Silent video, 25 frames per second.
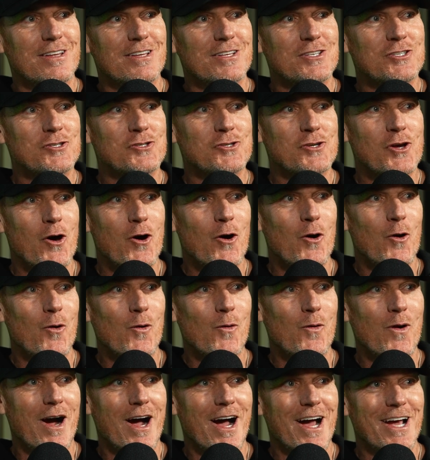
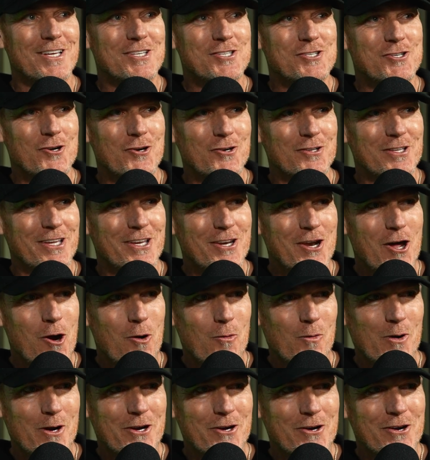So I certainly know
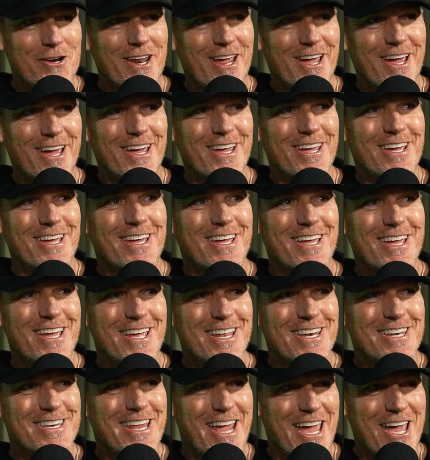what your day
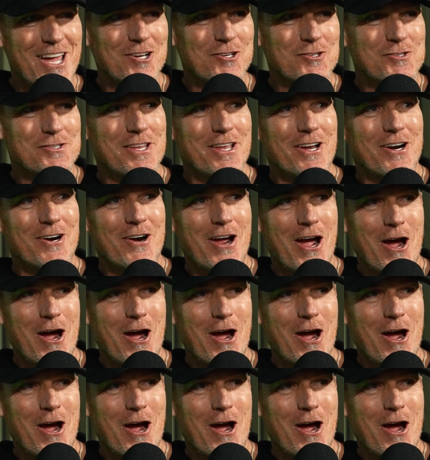entails there,